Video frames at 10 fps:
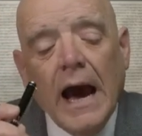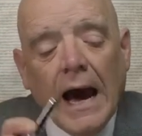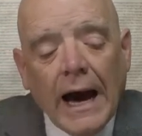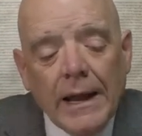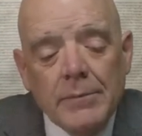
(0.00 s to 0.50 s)

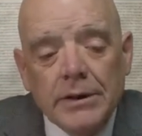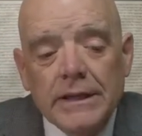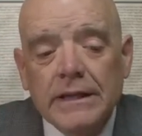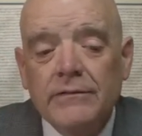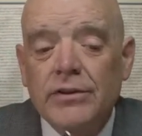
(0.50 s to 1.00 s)
I
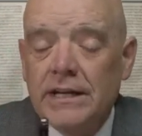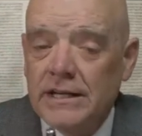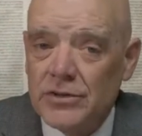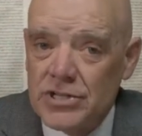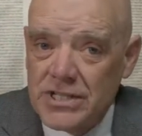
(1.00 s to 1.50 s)
believe that
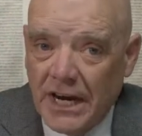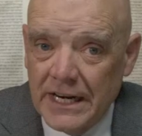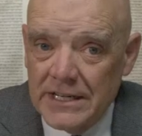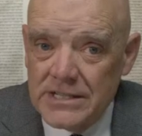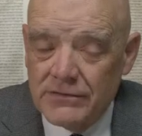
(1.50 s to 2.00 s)
in the
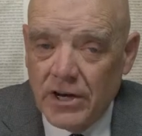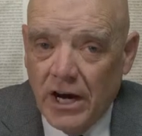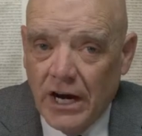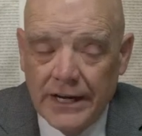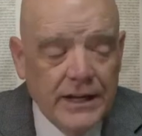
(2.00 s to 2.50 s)
silence of
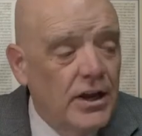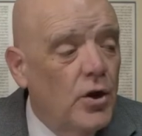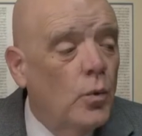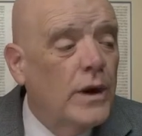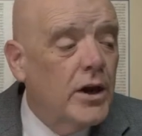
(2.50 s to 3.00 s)
God,
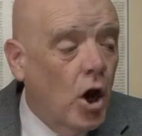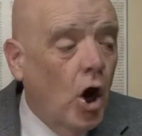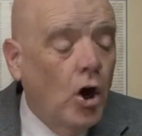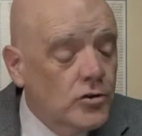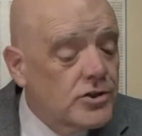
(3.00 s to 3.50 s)
we
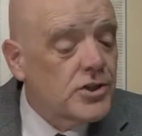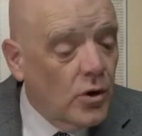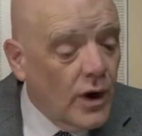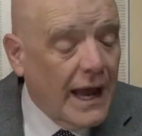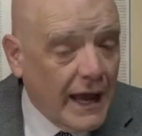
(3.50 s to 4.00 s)

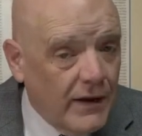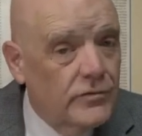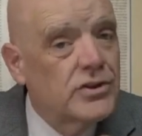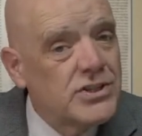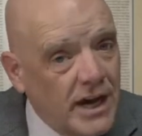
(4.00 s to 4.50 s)
also have
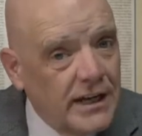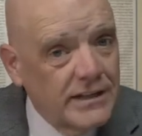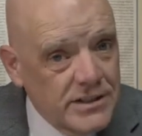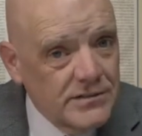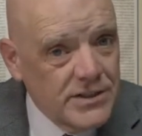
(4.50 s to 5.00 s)
the
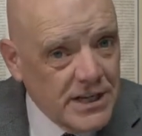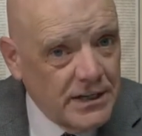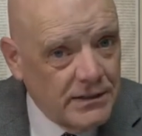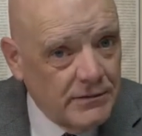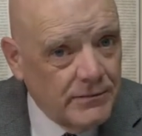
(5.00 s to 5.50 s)
silence of
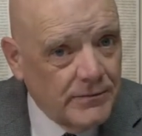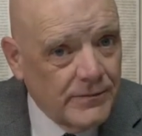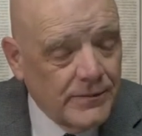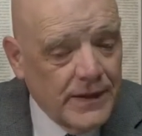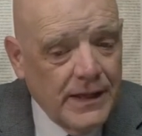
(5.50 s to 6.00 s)
Satan.
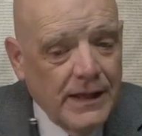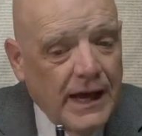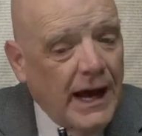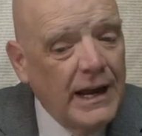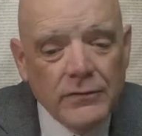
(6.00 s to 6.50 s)

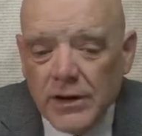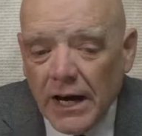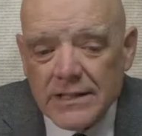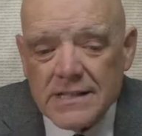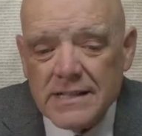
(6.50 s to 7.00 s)
I have
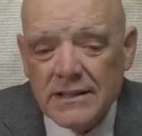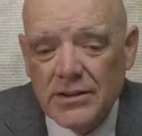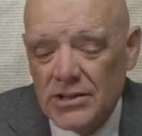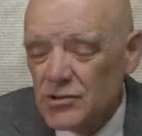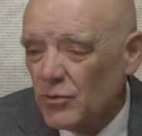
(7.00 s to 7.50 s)
not seen
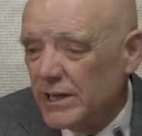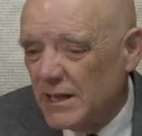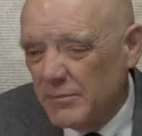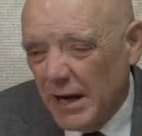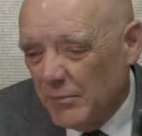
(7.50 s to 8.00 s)
this written
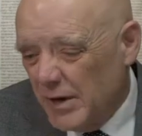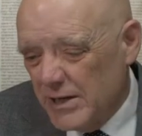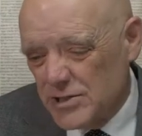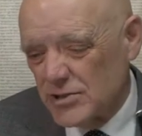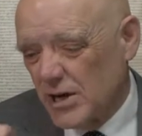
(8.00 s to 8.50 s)
about
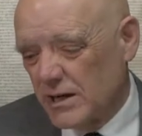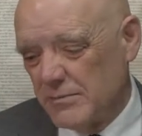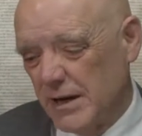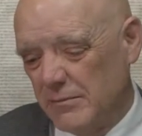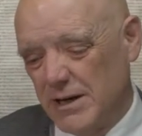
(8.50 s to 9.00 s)
much or talked
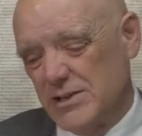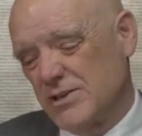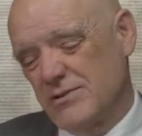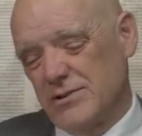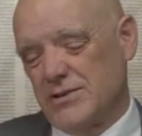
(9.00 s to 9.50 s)
about much. Of
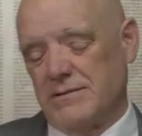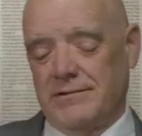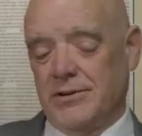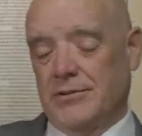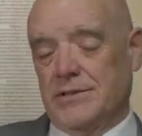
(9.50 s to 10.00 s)
course,
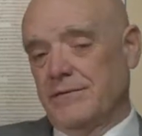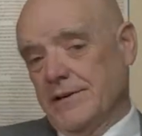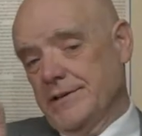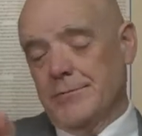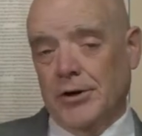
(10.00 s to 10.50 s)
you know, it's a
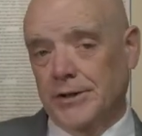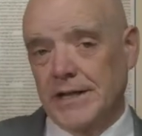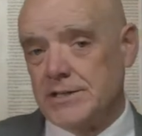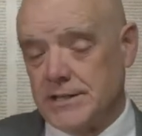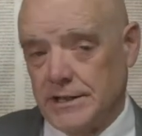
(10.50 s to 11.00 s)
very small
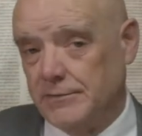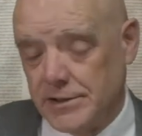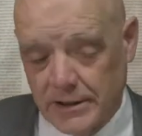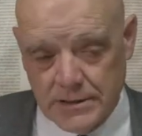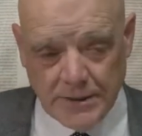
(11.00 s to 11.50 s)
niche that even talks